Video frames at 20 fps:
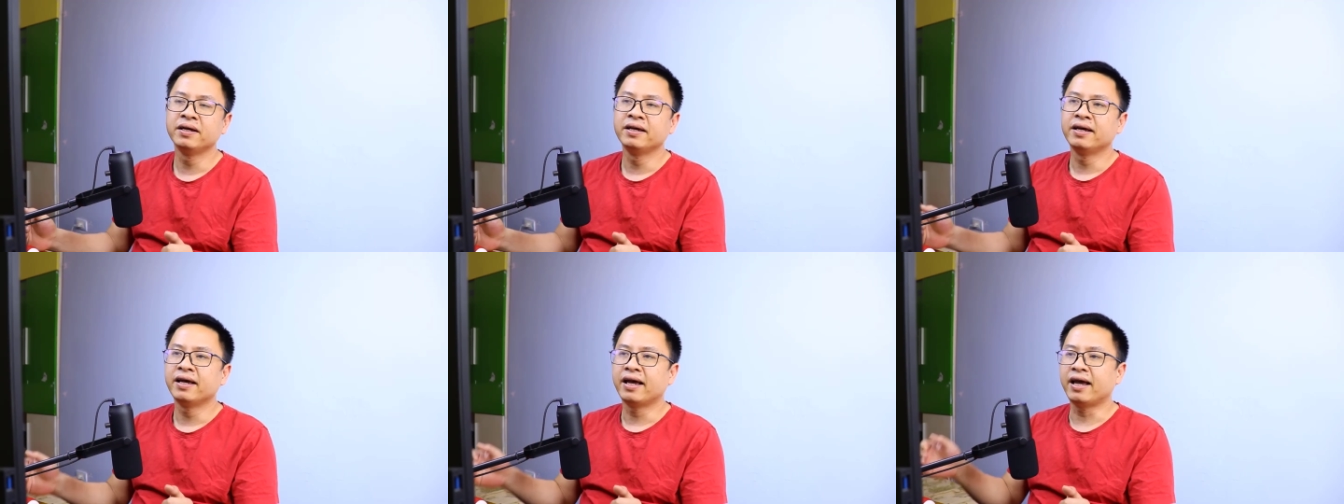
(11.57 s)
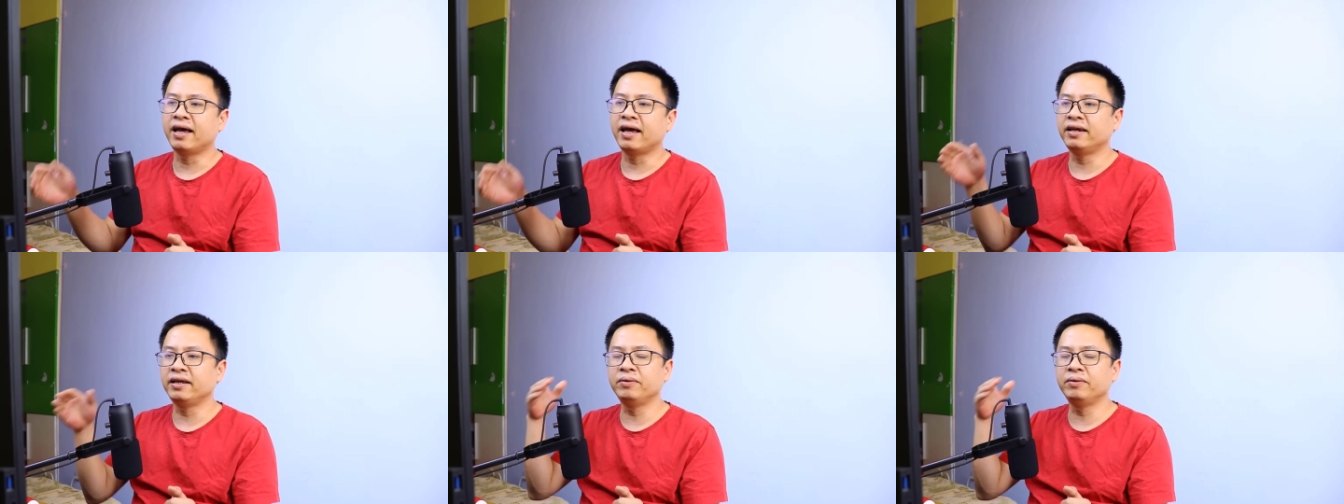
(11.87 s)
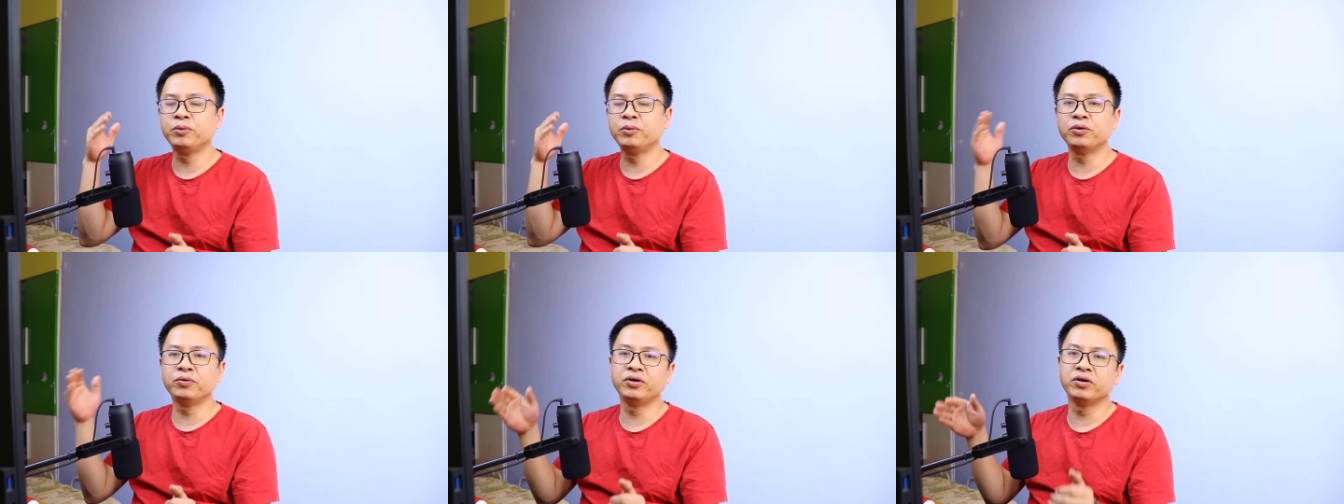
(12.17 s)
And
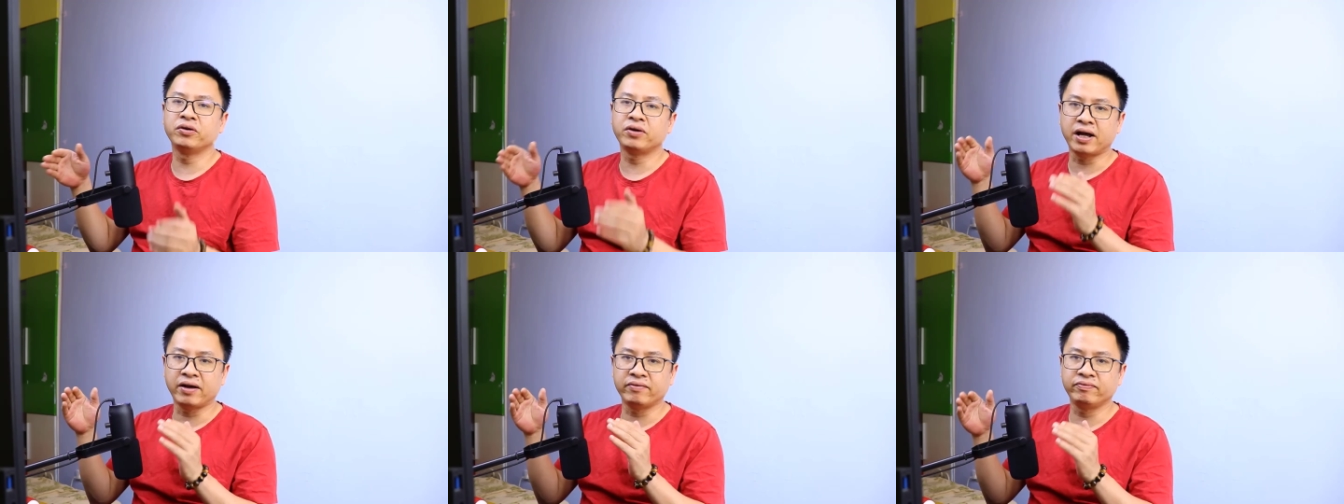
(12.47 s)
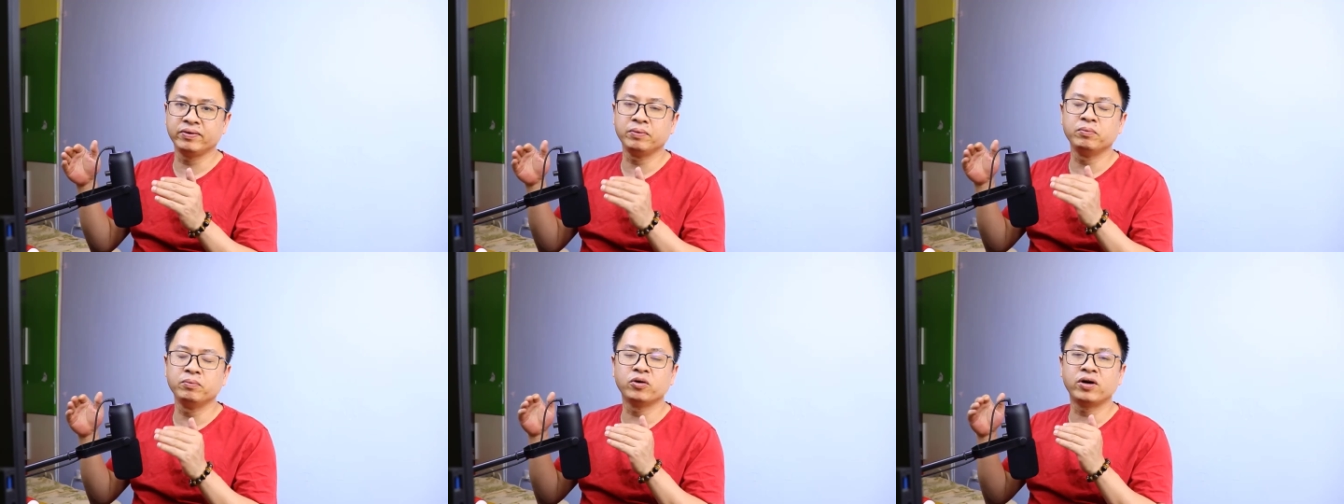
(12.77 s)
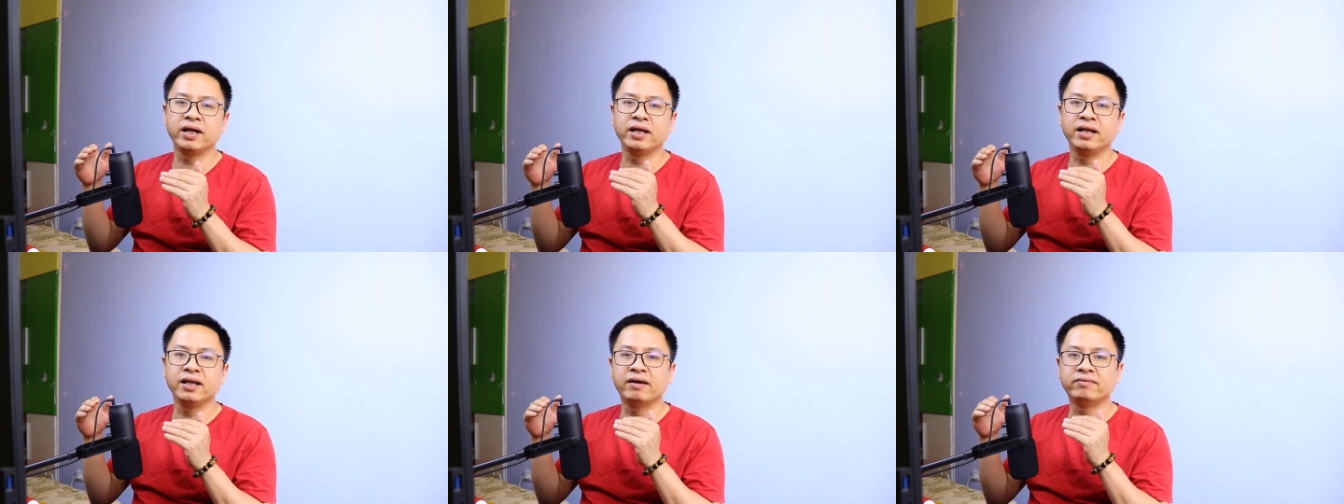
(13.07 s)
if you don't have
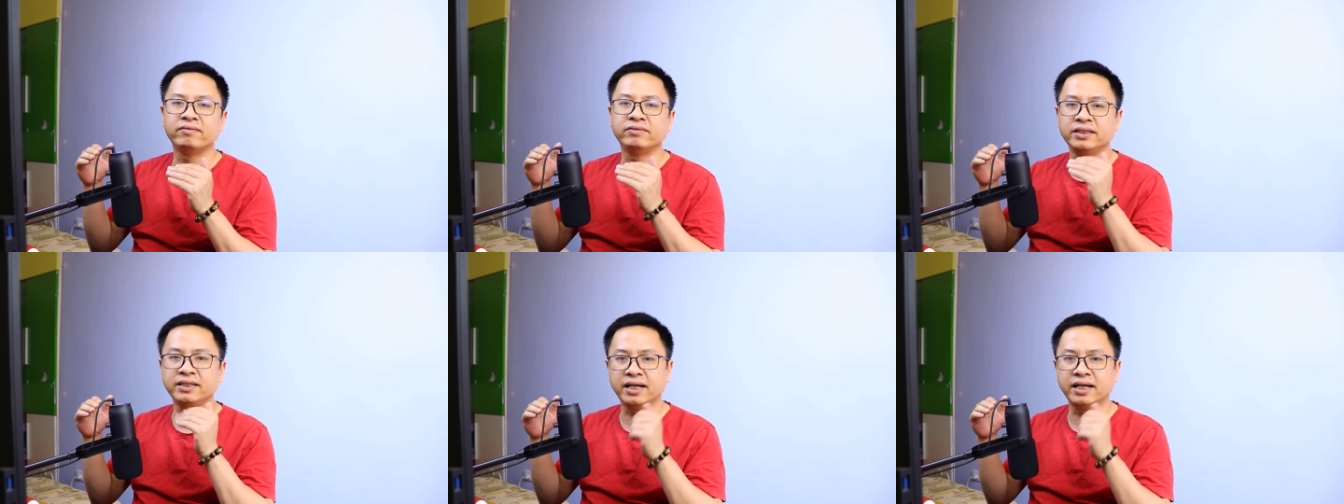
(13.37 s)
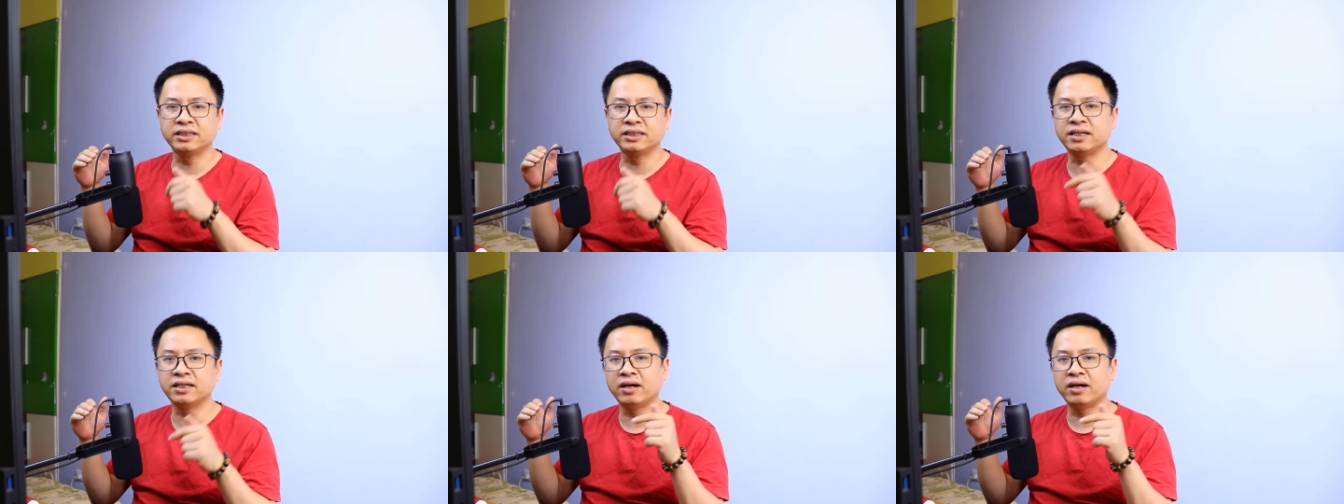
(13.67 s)
Filmora 11 yet,